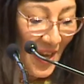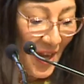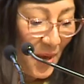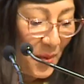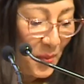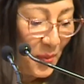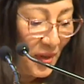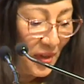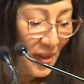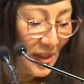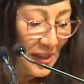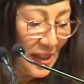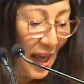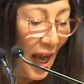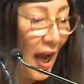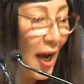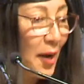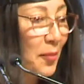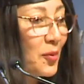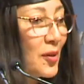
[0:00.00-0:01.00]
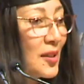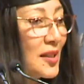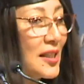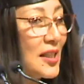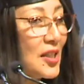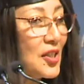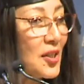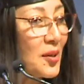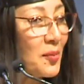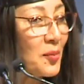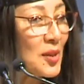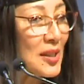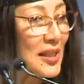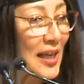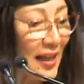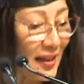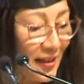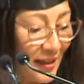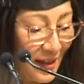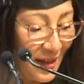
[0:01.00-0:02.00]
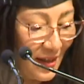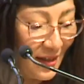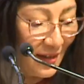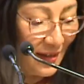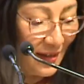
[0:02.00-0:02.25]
With its hybrid teaching modality,